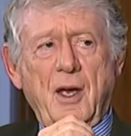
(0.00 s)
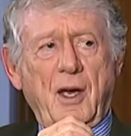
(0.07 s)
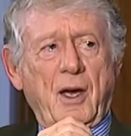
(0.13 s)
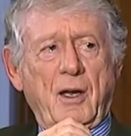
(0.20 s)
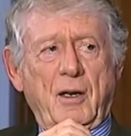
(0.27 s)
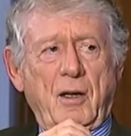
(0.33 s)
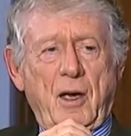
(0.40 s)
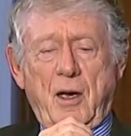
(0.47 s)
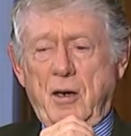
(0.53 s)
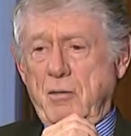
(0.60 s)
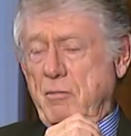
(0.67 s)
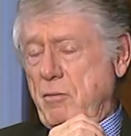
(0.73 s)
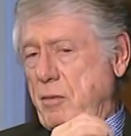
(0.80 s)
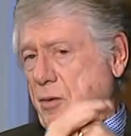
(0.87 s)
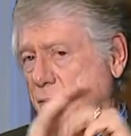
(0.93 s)
well, and you...
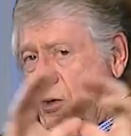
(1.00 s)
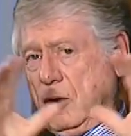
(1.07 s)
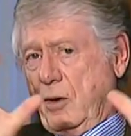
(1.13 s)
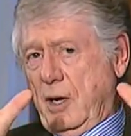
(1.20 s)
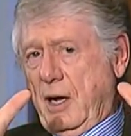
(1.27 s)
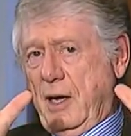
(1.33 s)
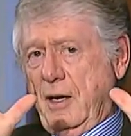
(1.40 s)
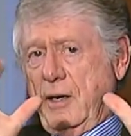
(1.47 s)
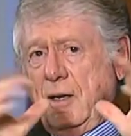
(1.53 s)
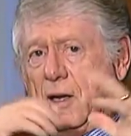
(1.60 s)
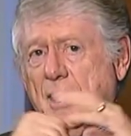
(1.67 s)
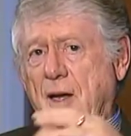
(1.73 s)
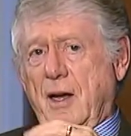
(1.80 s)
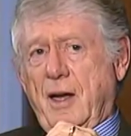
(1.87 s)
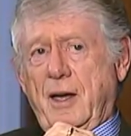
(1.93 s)
and you know, I
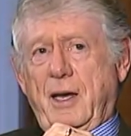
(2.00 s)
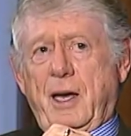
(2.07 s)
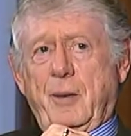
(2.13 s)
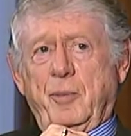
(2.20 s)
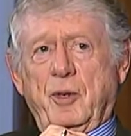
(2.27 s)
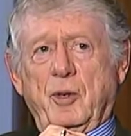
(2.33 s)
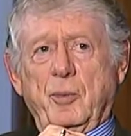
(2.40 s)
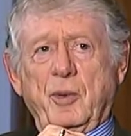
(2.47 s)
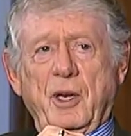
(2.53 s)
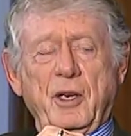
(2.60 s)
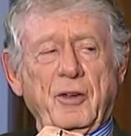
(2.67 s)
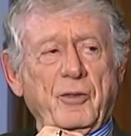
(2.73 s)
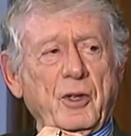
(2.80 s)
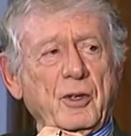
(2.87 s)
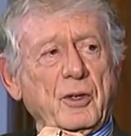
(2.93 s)
I happen to
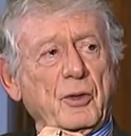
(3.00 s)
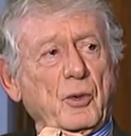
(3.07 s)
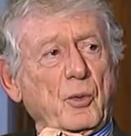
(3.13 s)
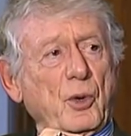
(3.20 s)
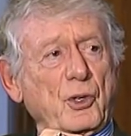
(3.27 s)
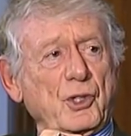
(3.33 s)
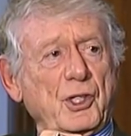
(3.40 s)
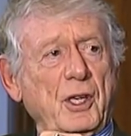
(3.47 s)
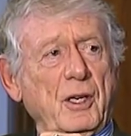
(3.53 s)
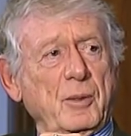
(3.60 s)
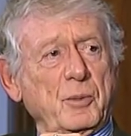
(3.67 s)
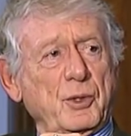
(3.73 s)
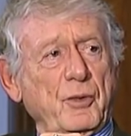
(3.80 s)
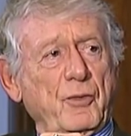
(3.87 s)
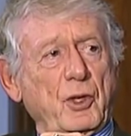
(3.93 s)
believe that at the worst
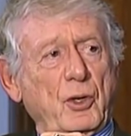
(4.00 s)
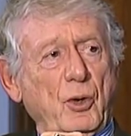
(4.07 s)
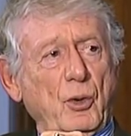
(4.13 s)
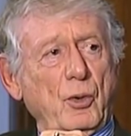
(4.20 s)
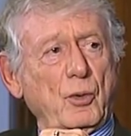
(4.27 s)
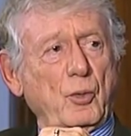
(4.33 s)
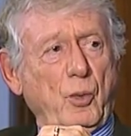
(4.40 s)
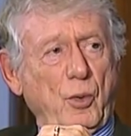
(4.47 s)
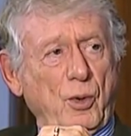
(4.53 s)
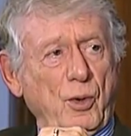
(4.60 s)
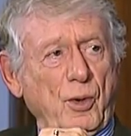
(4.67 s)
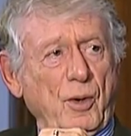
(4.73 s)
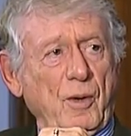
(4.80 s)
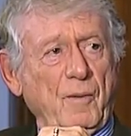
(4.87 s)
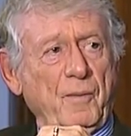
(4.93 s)
times of the Cold
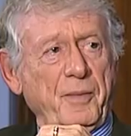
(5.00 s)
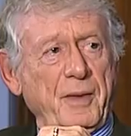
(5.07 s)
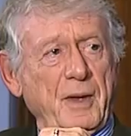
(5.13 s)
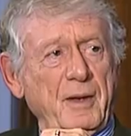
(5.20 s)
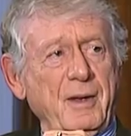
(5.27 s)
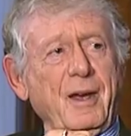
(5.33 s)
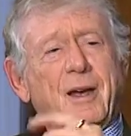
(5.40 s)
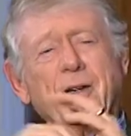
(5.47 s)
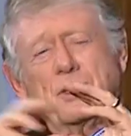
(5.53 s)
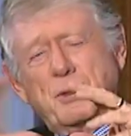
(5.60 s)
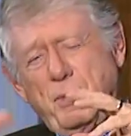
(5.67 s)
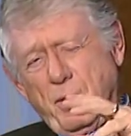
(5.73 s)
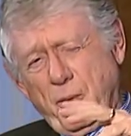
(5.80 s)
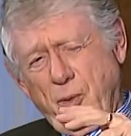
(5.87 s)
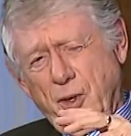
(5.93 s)
War,
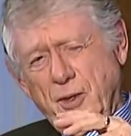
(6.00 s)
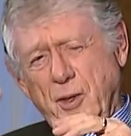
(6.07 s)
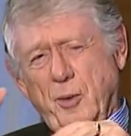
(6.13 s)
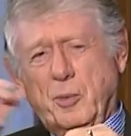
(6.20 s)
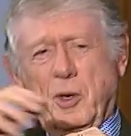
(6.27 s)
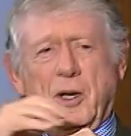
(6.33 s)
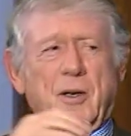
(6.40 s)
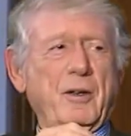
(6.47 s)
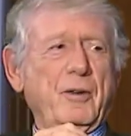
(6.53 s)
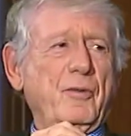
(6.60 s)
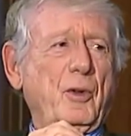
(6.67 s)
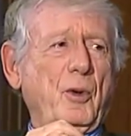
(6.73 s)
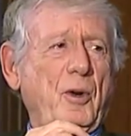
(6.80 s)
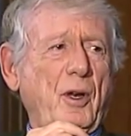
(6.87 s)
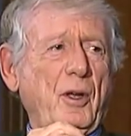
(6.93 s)
Yes, we went to the brink of
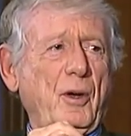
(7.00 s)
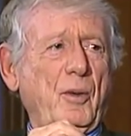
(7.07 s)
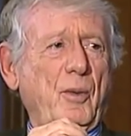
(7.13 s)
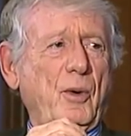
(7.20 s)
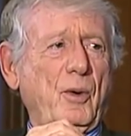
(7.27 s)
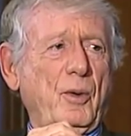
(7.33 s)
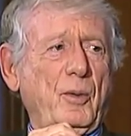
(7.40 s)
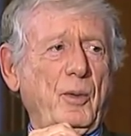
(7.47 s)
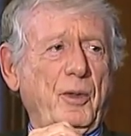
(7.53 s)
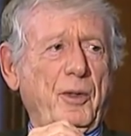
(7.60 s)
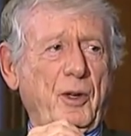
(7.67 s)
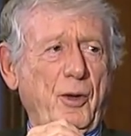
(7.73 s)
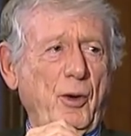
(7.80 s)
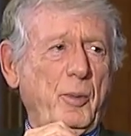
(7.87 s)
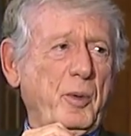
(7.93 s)
nuclear war with the
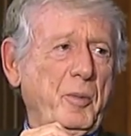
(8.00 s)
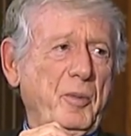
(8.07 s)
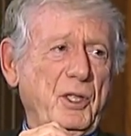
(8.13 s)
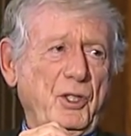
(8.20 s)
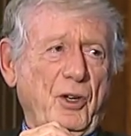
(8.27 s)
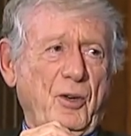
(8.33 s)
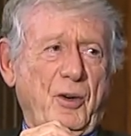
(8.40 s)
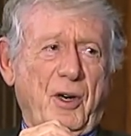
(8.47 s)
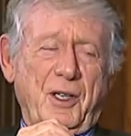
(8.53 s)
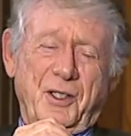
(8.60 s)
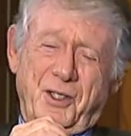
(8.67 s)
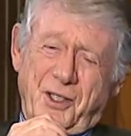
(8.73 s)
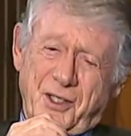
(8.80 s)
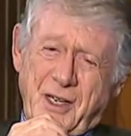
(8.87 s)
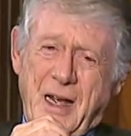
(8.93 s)
Cuban Missile
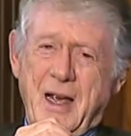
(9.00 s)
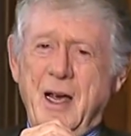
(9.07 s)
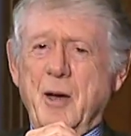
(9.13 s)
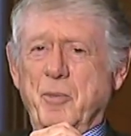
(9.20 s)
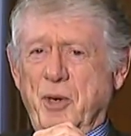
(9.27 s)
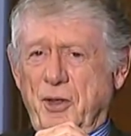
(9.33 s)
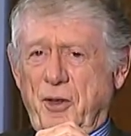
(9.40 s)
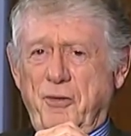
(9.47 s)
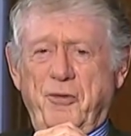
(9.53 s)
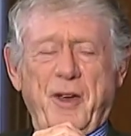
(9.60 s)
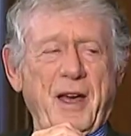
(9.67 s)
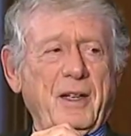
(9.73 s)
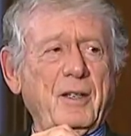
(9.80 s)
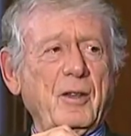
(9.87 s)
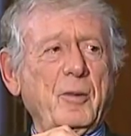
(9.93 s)
Crisis, but the
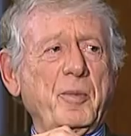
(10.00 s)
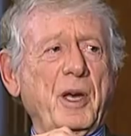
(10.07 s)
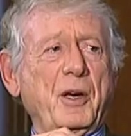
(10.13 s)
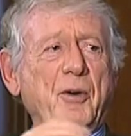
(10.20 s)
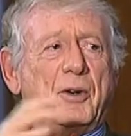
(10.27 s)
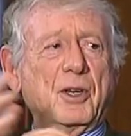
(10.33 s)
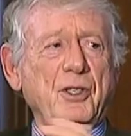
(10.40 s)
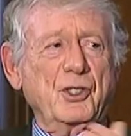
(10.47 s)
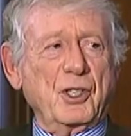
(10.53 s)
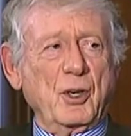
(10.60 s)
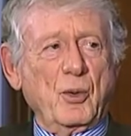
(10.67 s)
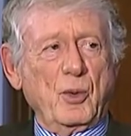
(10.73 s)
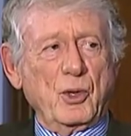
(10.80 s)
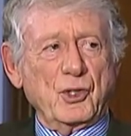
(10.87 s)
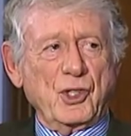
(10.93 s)
fact of the matter is
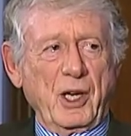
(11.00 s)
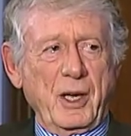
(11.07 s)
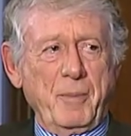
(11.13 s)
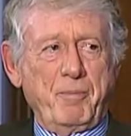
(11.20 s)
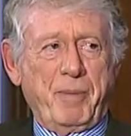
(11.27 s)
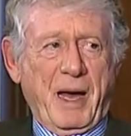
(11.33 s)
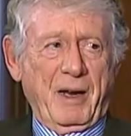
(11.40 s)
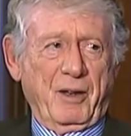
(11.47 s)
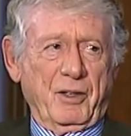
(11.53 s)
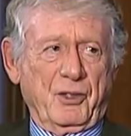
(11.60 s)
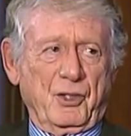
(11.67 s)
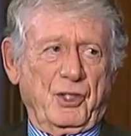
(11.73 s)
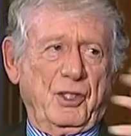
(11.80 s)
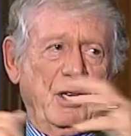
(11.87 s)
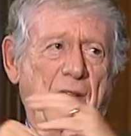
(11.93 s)
there was a
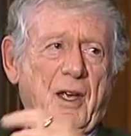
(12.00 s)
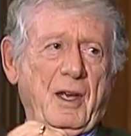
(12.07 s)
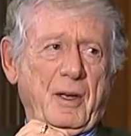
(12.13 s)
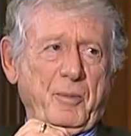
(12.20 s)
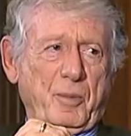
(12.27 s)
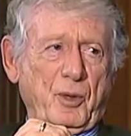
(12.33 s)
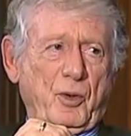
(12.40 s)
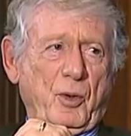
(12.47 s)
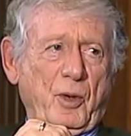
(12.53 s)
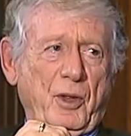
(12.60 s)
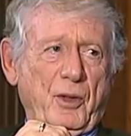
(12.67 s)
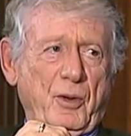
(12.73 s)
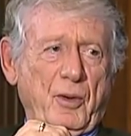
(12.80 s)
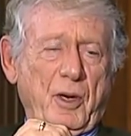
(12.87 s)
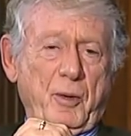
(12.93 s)
balance between
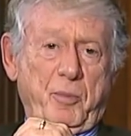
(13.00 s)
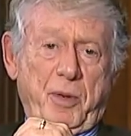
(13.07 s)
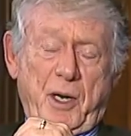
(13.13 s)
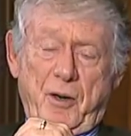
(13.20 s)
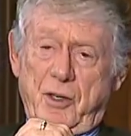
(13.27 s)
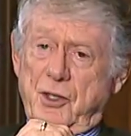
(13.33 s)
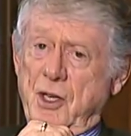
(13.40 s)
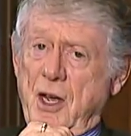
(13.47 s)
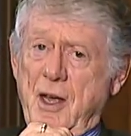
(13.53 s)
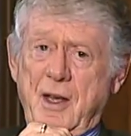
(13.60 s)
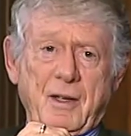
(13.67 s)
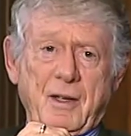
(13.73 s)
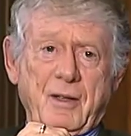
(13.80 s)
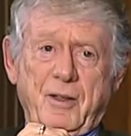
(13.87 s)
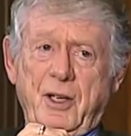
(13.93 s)
the great powers.
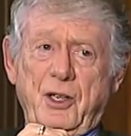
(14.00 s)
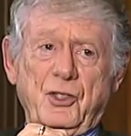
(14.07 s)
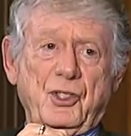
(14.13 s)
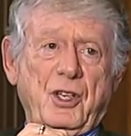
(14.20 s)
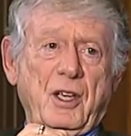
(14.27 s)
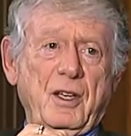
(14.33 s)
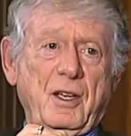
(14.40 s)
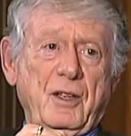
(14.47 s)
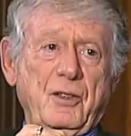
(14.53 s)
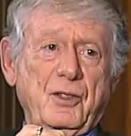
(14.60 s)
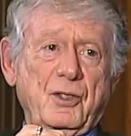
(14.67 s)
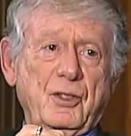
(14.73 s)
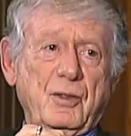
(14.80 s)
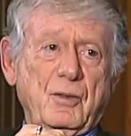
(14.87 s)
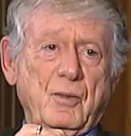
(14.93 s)
These
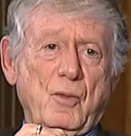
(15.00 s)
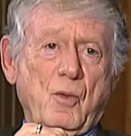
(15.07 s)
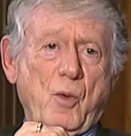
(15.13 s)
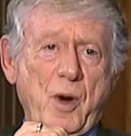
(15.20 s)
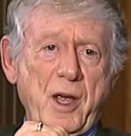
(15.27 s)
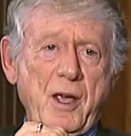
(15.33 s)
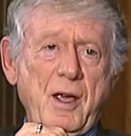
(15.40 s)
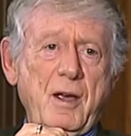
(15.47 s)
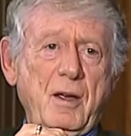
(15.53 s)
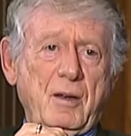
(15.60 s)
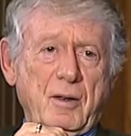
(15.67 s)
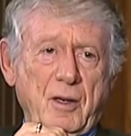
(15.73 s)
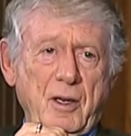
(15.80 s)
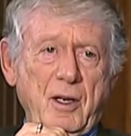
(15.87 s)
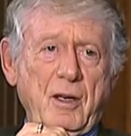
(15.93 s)
days, we
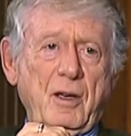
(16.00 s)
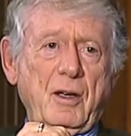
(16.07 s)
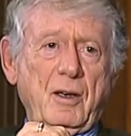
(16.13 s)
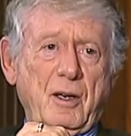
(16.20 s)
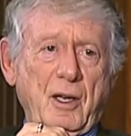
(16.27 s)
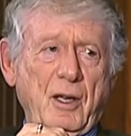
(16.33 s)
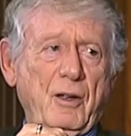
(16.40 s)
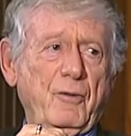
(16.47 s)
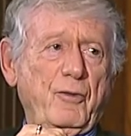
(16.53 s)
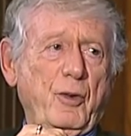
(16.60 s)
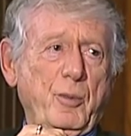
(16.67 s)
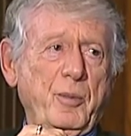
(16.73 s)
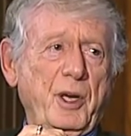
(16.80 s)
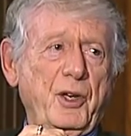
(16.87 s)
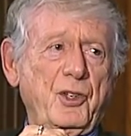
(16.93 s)
need
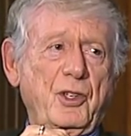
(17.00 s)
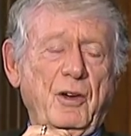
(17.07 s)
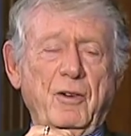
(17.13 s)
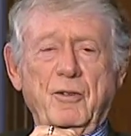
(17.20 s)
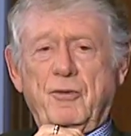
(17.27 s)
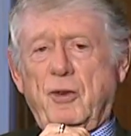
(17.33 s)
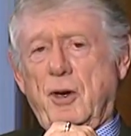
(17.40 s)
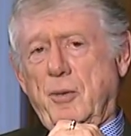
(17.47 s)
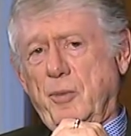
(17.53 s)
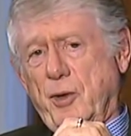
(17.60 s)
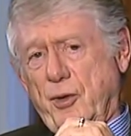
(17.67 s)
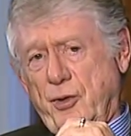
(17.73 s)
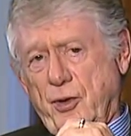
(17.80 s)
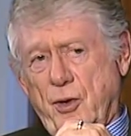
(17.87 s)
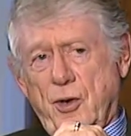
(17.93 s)
information from
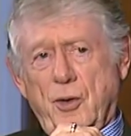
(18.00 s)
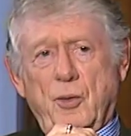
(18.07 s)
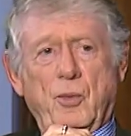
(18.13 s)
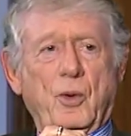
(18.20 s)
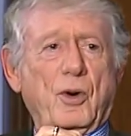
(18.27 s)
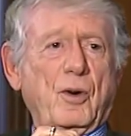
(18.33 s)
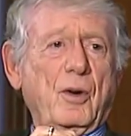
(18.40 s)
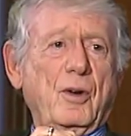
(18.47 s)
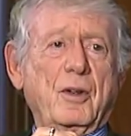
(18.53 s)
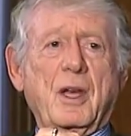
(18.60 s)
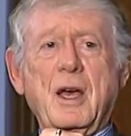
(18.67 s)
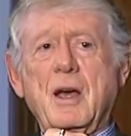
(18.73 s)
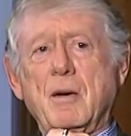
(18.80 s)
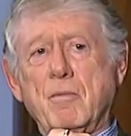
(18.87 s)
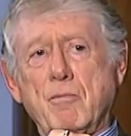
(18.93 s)
the third world
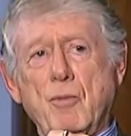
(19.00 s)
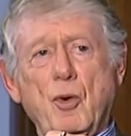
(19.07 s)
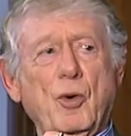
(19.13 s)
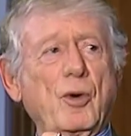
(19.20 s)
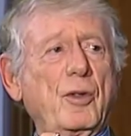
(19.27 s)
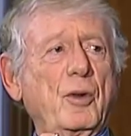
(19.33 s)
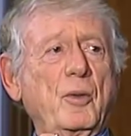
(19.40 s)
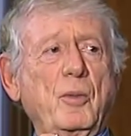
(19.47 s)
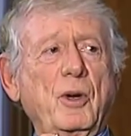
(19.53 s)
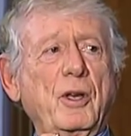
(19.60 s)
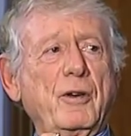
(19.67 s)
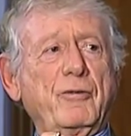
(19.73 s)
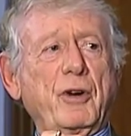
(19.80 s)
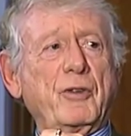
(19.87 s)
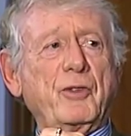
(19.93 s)
more than we
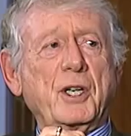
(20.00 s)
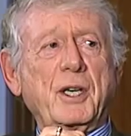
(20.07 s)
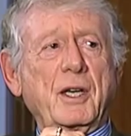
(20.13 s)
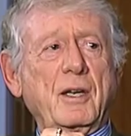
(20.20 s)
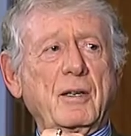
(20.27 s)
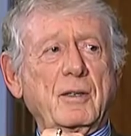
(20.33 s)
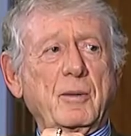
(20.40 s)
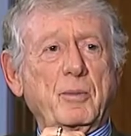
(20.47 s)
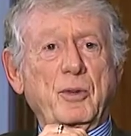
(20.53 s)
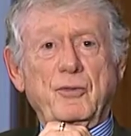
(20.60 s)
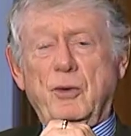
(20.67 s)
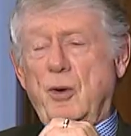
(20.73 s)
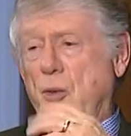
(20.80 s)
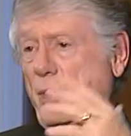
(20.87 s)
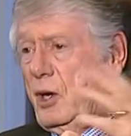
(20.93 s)
have ever needed it
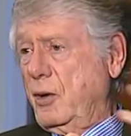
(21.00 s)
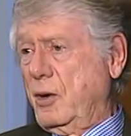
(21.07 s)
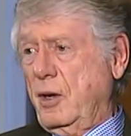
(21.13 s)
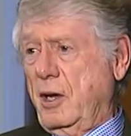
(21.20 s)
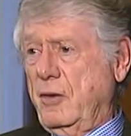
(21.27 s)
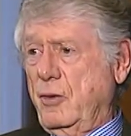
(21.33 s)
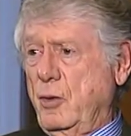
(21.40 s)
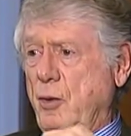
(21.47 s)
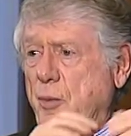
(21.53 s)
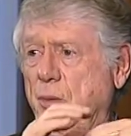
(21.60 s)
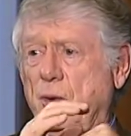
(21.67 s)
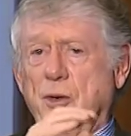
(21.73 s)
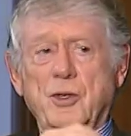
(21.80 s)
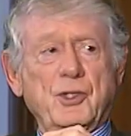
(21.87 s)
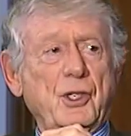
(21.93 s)
before. We don't have the
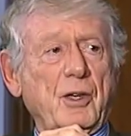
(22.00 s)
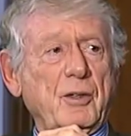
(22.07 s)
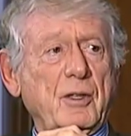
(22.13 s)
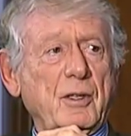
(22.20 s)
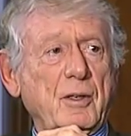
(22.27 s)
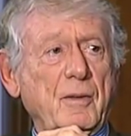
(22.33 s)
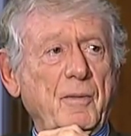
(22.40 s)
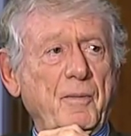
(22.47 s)
reporters out there.